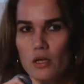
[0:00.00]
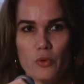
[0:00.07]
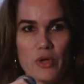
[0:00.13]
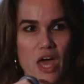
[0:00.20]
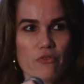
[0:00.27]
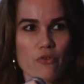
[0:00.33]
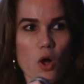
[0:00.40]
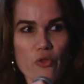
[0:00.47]
We
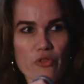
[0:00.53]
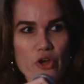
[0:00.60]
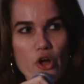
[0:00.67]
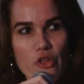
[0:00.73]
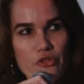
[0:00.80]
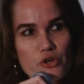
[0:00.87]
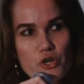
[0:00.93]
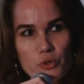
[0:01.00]
have all the
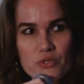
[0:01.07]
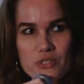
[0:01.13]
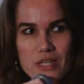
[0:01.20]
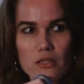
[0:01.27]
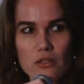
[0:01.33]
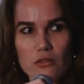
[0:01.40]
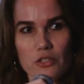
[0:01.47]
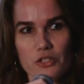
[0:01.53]
other
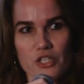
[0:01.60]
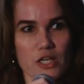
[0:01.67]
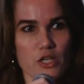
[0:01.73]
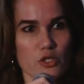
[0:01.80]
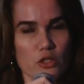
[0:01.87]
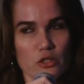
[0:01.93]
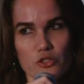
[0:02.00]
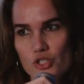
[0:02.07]
non-cellular
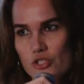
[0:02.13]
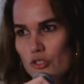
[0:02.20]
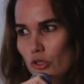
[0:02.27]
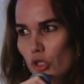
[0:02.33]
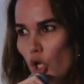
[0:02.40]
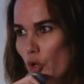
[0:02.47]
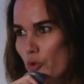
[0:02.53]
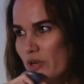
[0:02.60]
technologies,
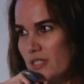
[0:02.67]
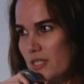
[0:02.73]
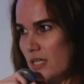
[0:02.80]
LoRa,